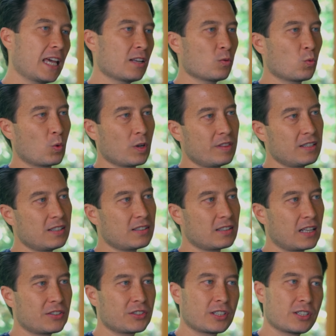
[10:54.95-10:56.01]
And what this
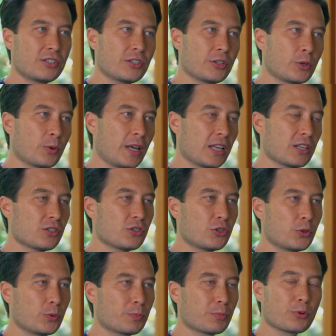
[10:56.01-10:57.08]
allows you to do is
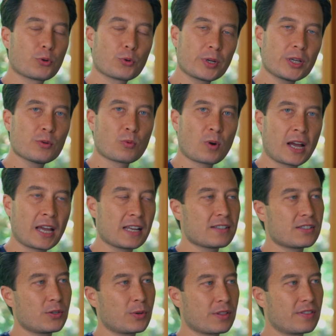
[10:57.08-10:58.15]
to
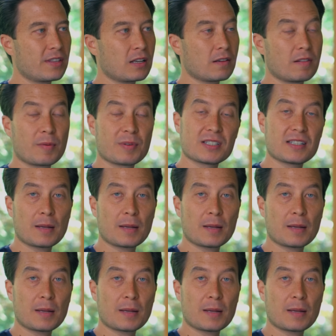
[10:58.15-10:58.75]
pre-write, you can think of them as